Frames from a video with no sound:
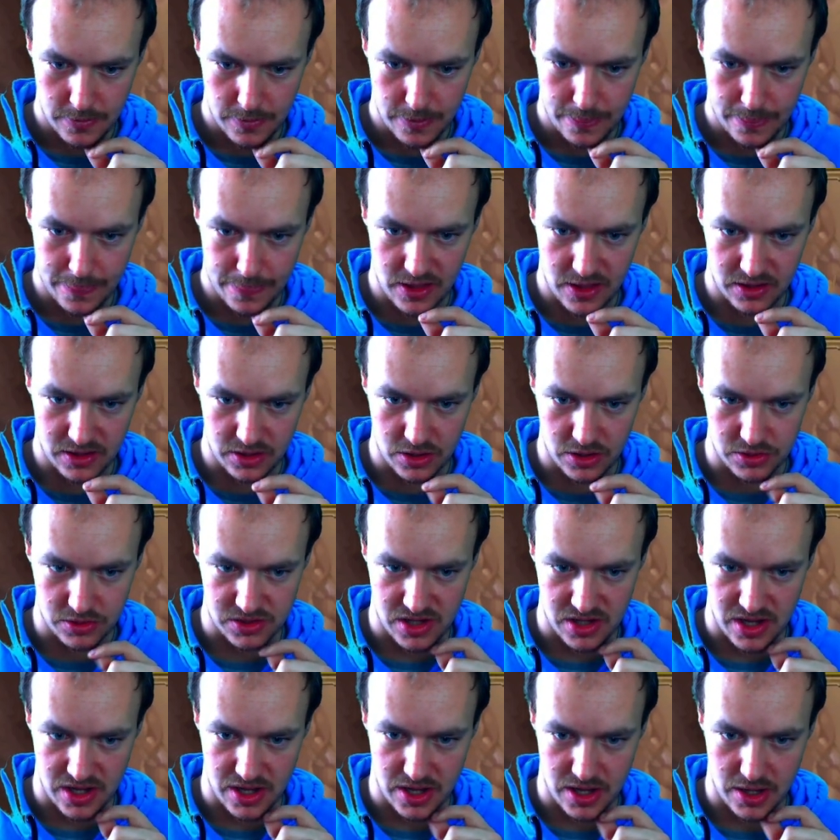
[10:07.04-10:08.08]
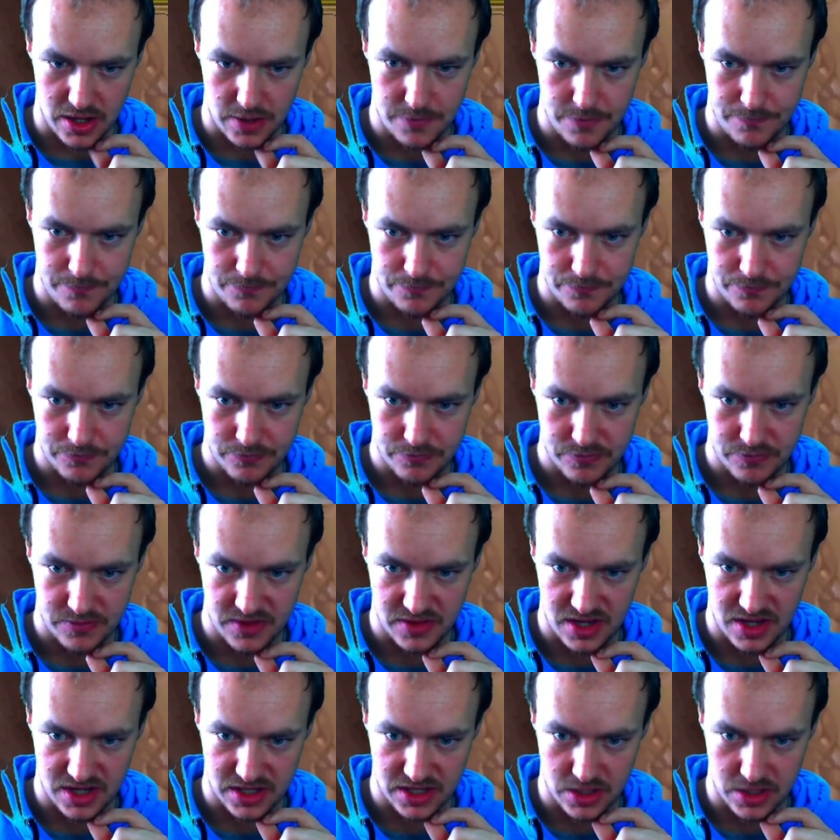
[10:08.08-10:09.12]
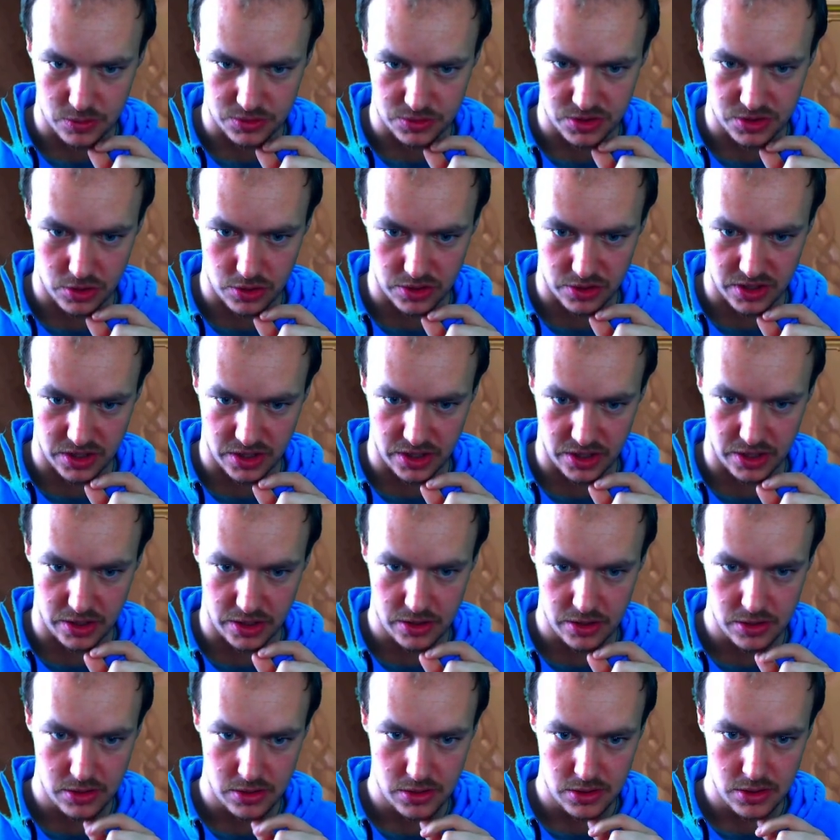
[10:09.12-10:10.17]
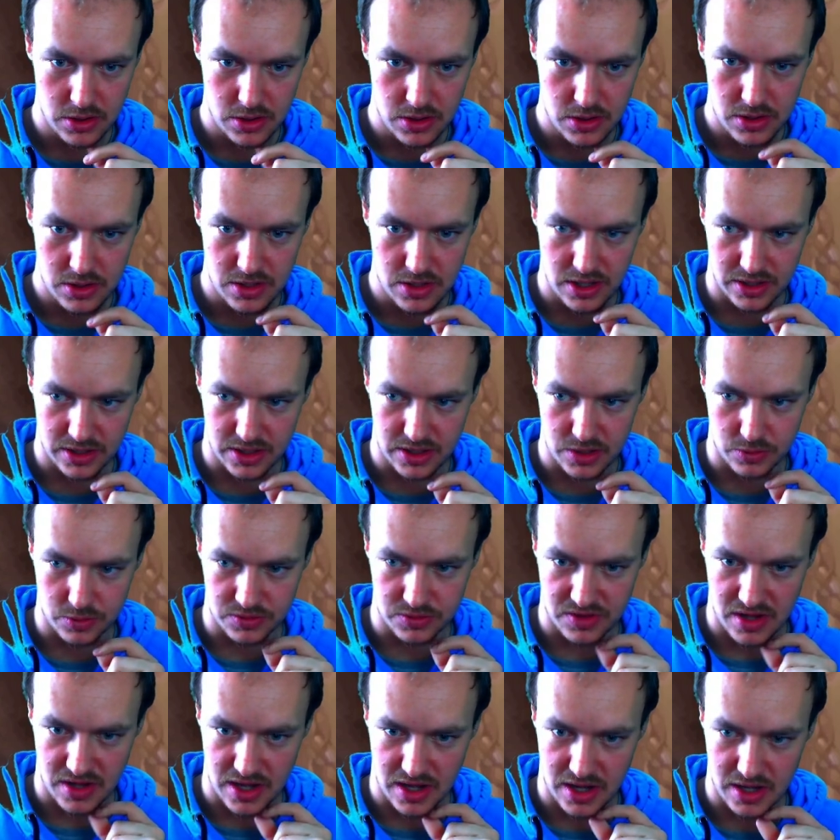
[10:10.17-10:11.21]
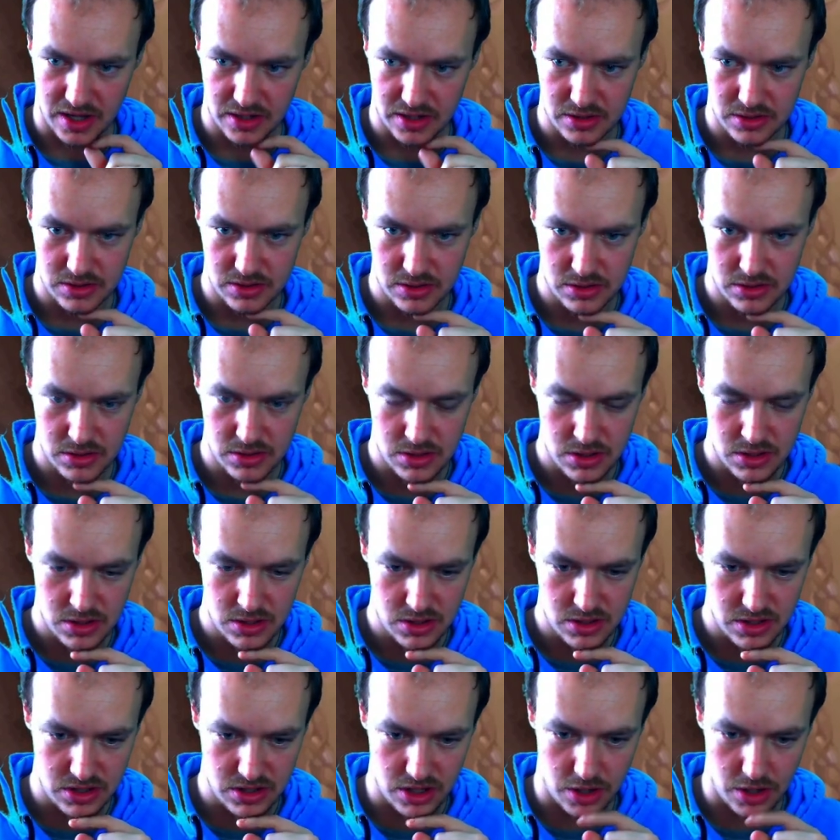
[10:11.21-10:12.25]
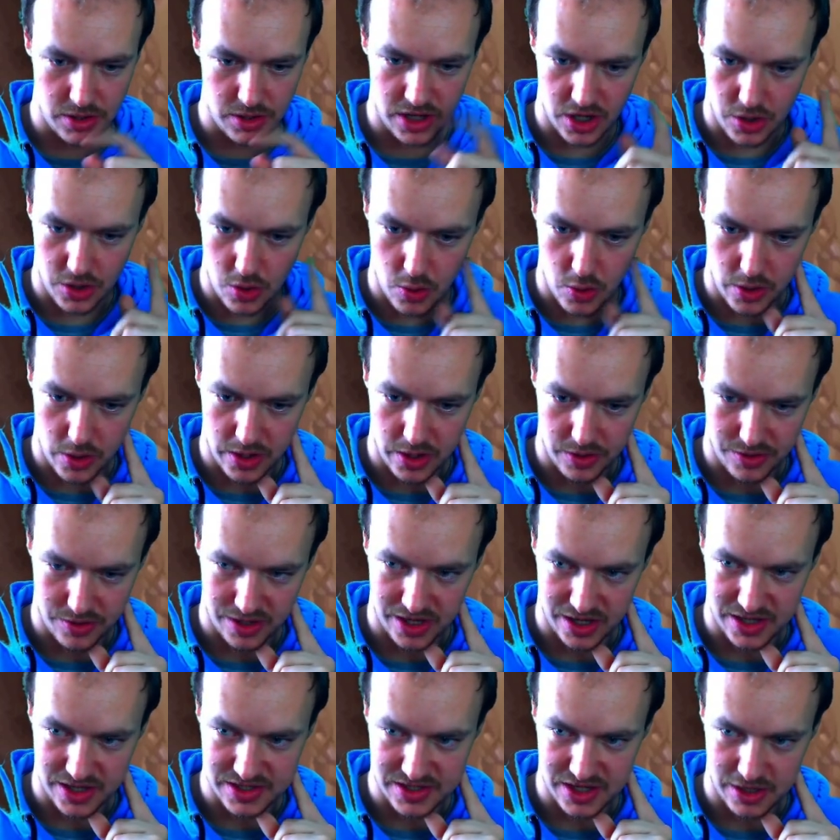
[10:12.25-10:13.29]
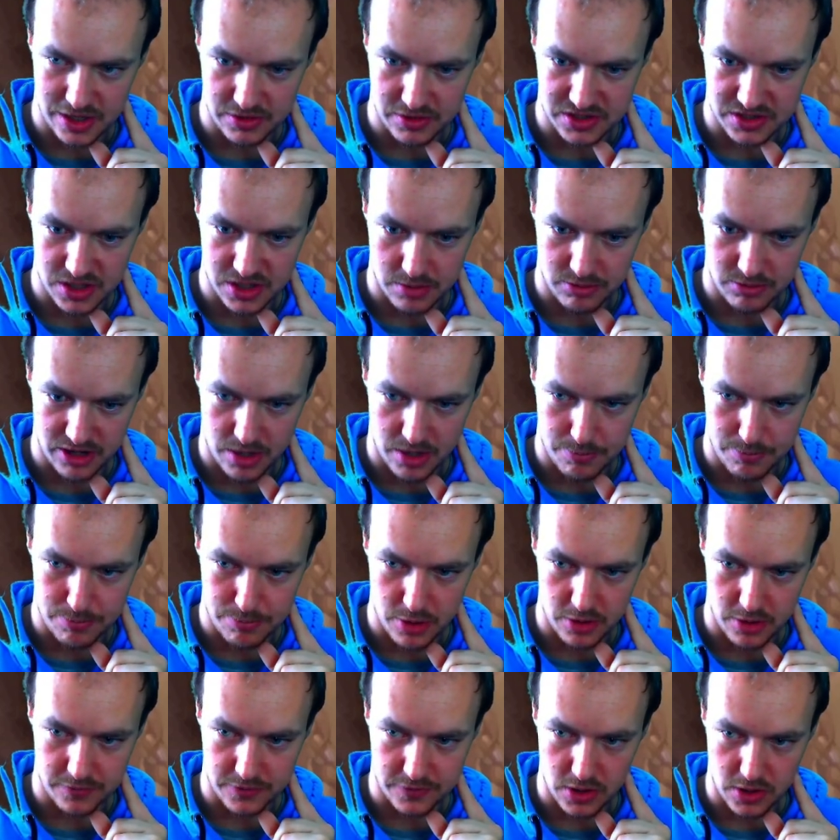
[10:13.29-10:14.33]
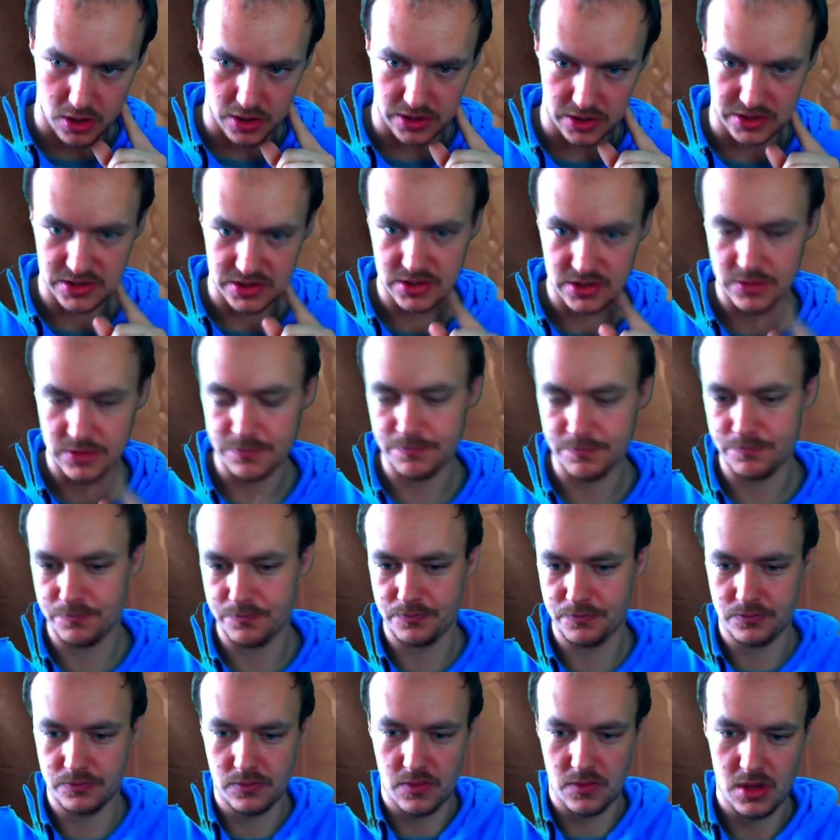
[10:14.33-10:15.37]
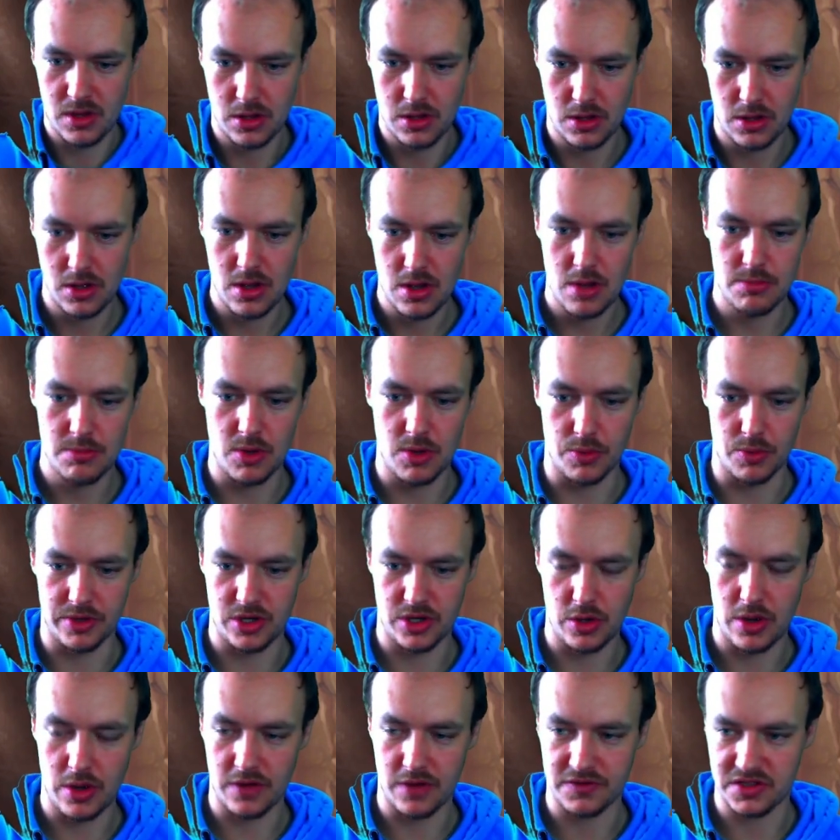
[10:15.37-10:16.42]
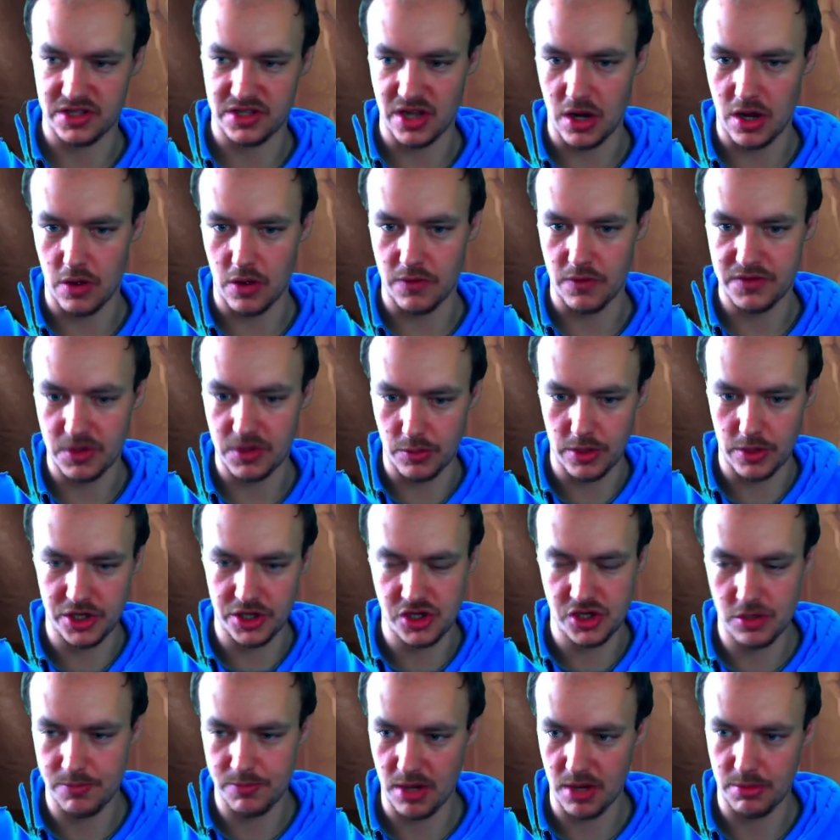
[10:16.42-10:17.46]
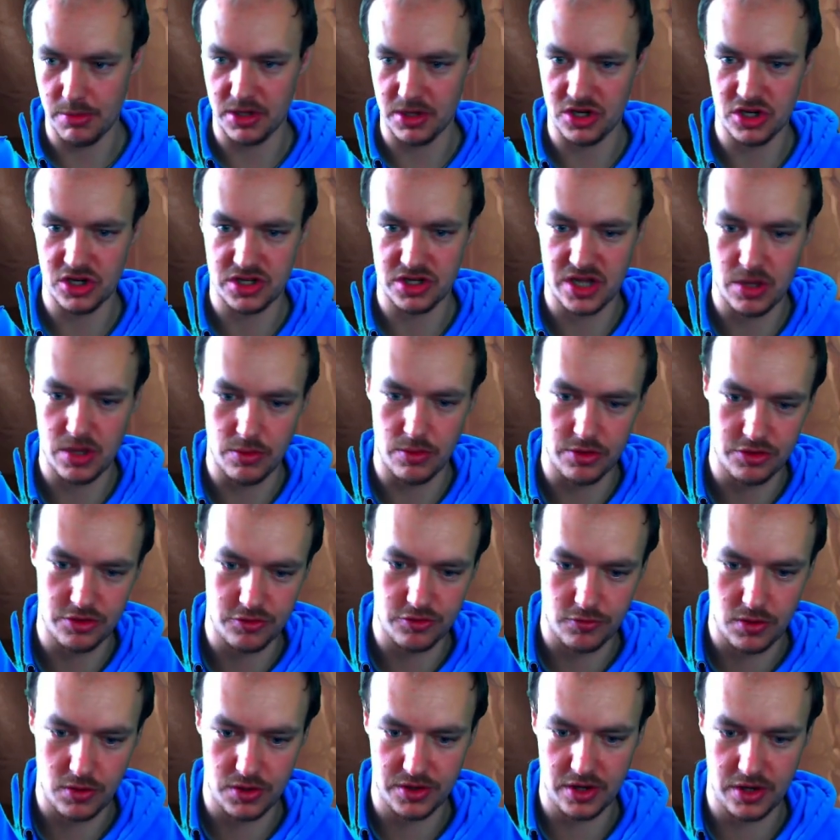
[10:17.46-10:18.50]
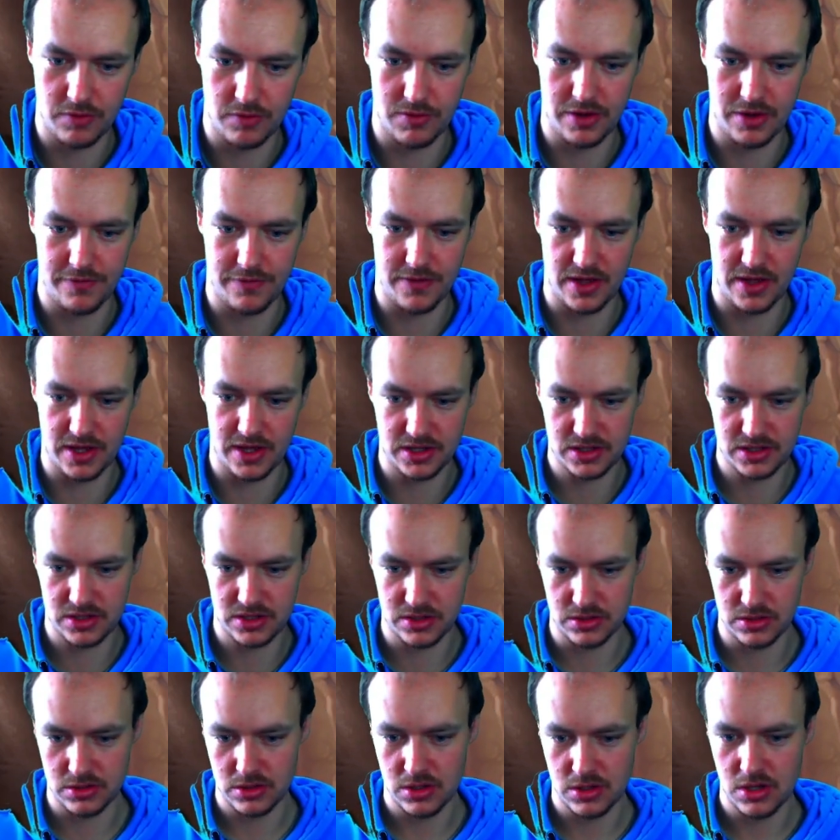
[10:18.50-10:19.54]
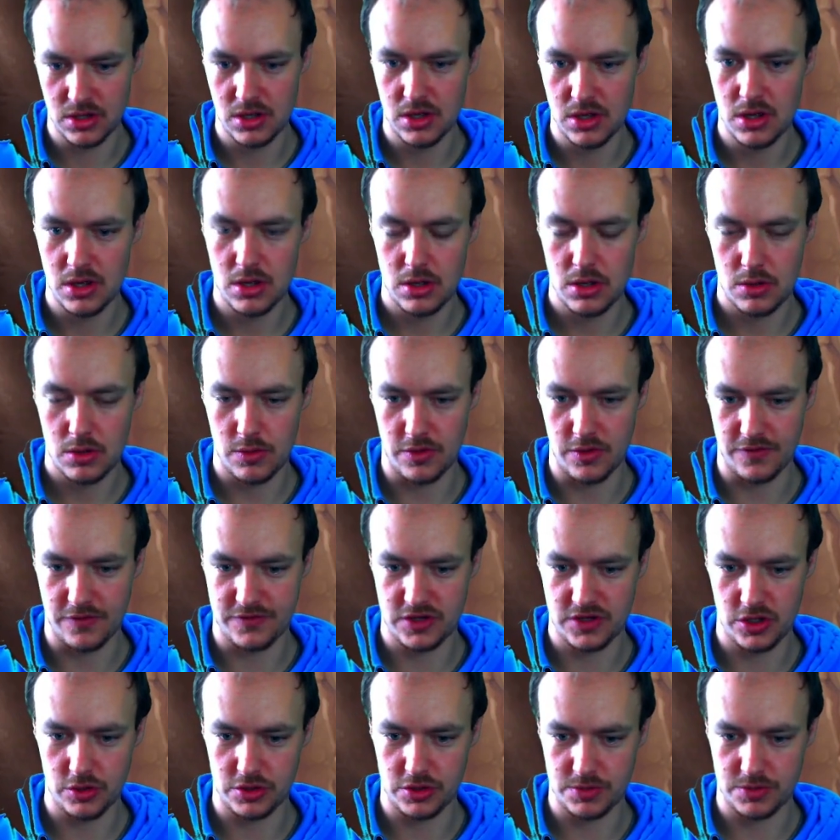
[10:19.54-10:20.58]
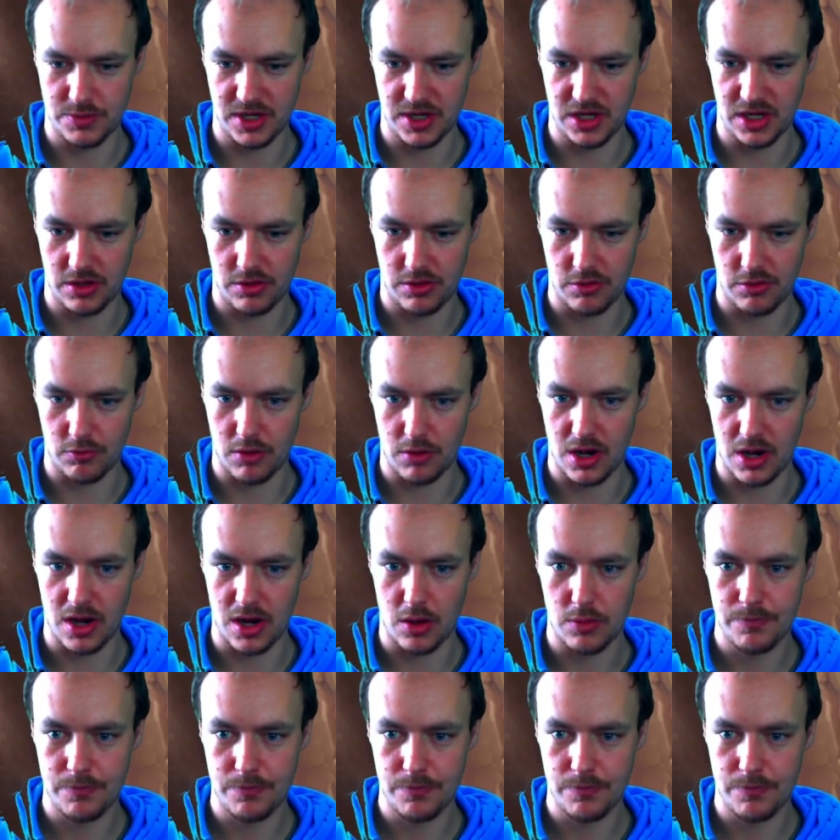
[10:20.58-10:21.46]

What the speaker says: That goes there. That kills Cookie. That kills that. The only annoying thing is here he's going to bring up both guys. But we do have stealth, so we should be able to just kill the Tyrande really fast. With 2 speed throughout.